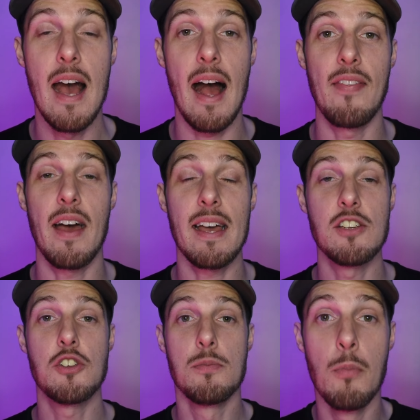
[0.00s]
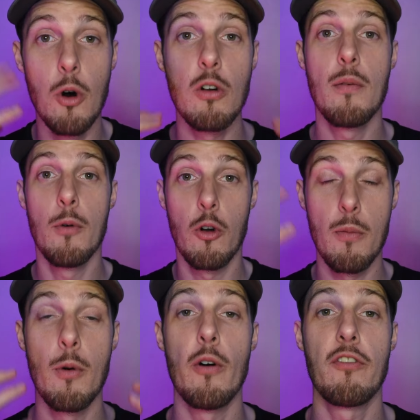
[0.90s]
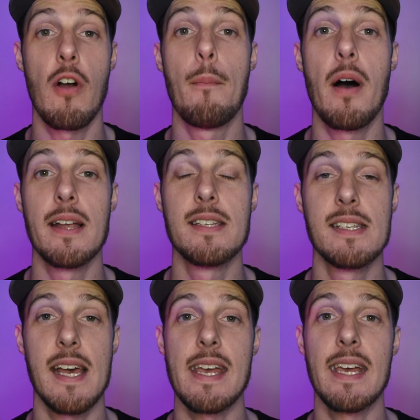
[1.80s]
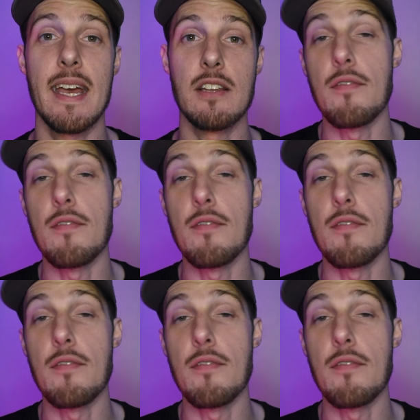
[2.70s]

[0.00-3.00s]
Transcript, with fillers: and that is just more and more and more for our mind to take in.